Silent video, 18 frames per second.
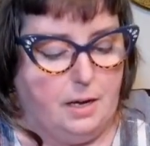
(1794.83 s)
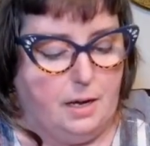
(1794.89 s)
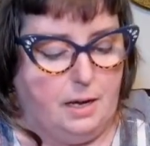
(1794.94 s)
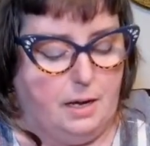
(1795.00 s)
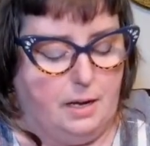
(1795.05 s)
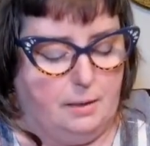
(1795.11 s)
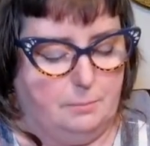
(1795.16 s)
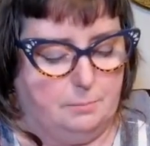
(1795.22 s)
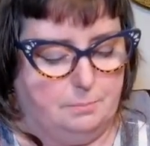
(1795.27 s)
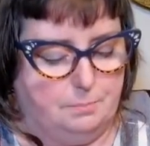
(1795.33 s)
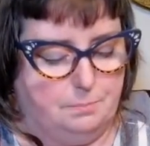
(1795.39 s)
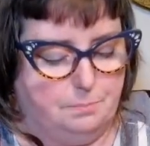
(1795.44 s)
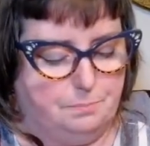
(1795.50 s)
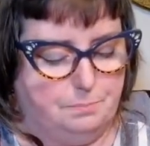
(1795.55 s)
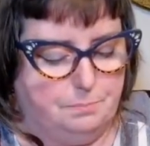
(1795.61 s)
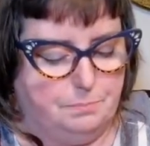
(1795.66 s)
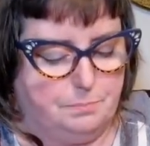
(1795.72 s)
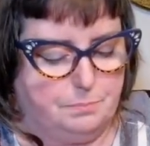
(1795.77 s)
You
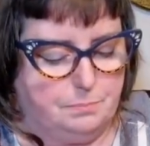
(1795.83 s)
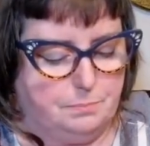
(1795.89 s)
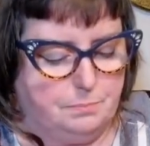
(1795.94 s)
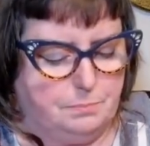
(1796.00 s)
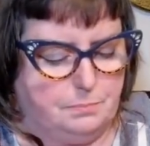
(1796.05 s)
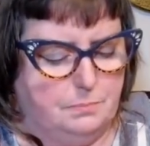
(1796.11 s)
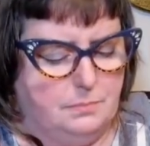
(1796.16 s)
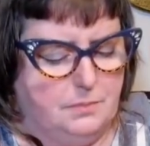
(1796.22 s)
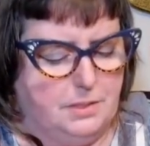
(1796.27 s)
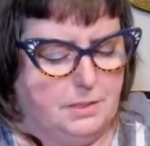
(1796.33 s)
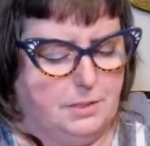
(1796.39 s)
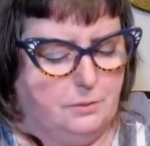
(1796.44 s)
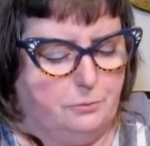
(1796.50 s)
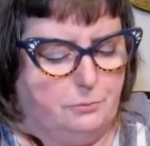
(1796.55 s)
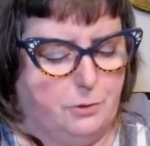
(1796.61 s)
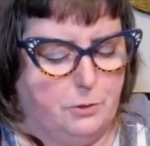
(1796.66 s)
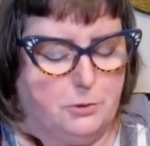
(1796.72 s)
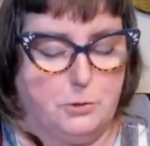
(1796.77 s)
know,
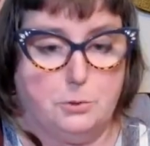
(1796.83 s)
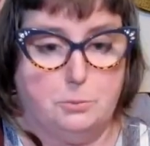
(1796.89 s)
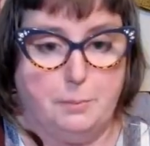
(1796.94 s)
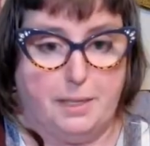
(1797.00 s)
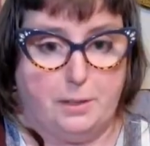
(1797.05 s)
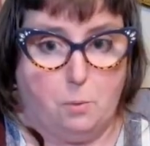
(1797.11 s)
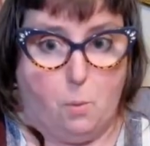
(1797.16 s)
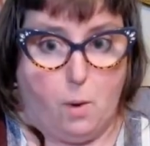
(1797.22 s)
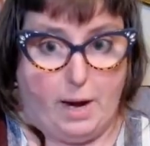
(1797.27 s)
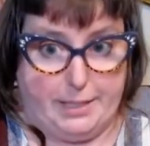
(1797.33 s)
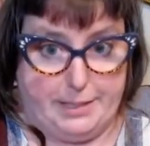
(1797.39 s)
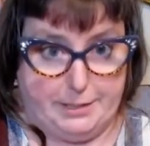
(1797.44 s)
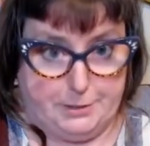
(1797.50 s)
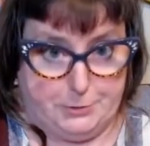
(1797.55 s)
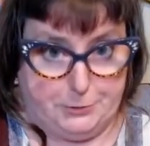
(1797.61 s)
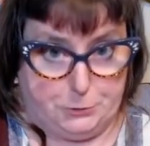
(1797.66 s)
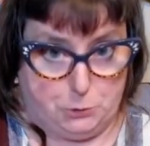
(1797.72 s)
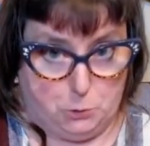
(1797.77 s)
folks who make
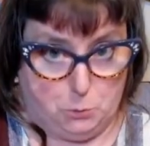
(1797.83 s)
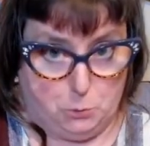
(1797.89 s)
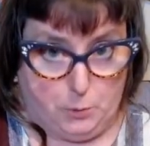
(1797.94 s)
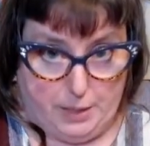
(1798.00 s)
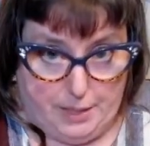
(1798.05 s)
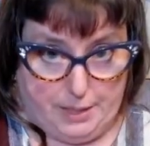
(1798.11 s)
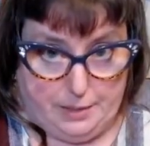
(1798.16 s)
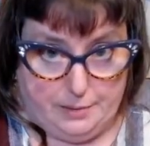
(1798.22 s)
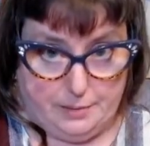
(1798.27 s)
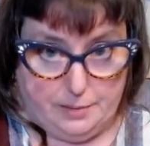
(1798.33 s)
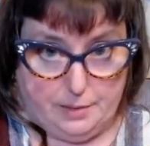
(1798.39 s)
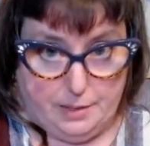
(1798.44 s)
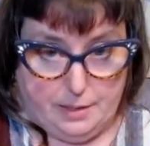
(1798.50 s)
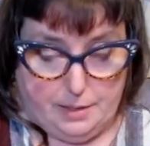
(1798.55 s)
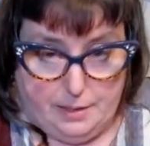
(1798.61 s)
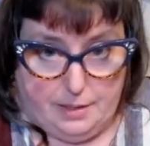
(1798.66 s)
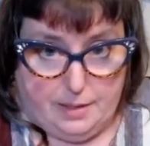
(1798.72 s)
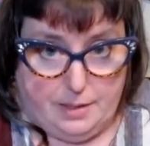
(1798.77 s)
wire jewelry,
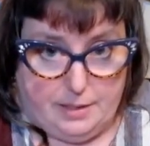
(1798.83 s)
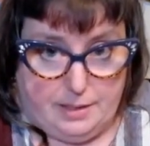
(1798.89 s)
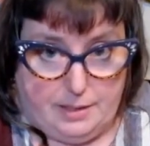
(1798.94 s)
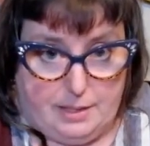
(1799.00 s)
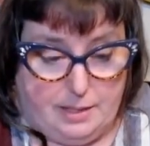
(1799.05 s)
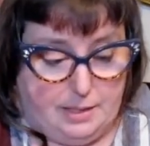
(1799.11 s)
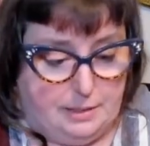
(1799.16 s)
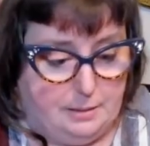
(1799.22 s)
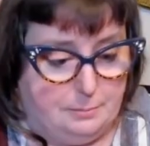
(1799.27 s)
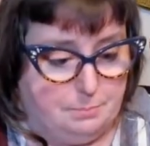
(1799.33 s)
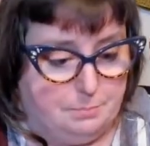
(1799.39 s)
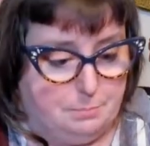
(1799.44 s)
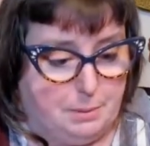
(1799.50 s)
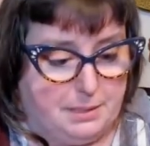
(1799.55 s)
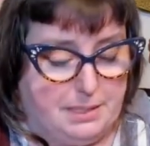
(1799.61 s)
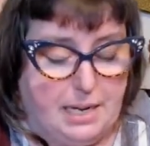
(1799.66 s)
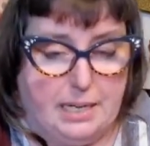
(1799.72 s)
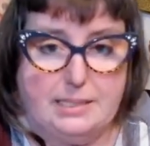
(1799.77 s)

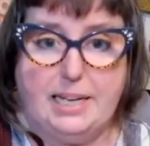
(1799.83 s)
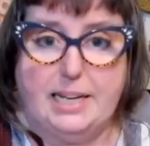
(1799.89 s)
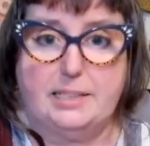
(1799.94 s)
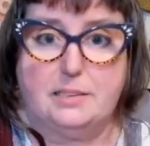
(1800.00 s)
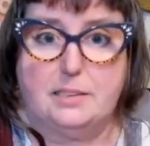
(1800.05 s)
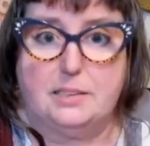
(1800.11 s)
but not like